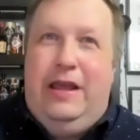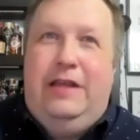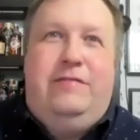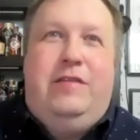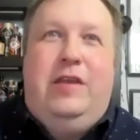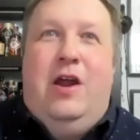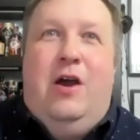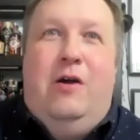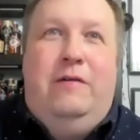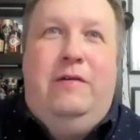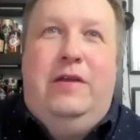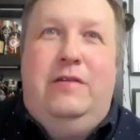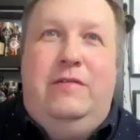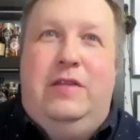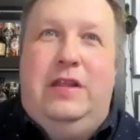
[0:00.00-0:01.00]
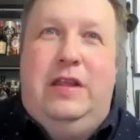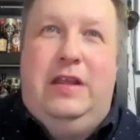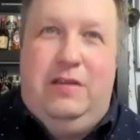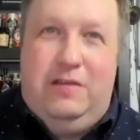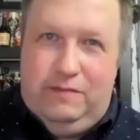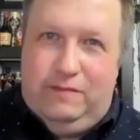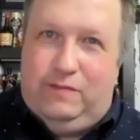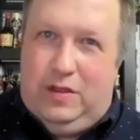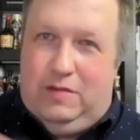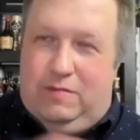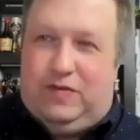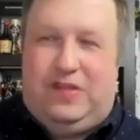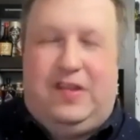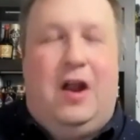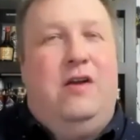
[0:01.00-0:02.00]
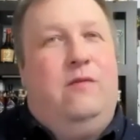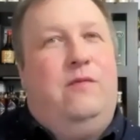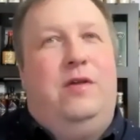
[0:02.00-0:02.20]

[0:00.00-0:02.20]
you know, start